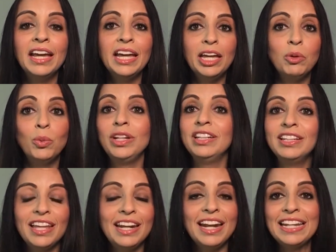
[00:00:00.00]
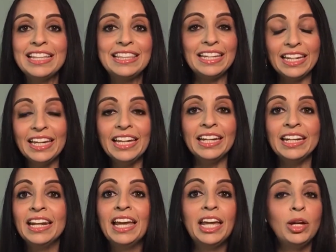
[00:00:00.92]
It wouldn't let anything
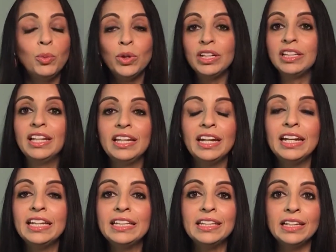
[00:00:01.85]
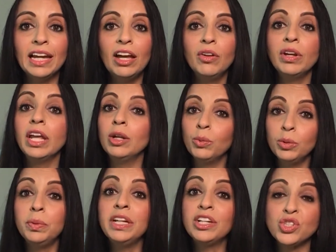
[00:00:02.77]
in, it wouldn't let anything out, and it
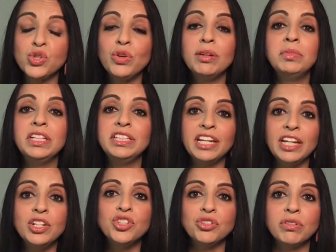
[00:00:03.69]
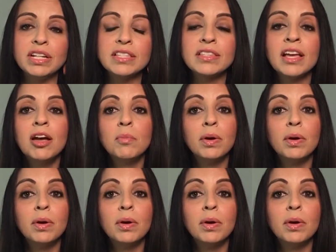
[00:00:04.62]
would be extremely dangerous.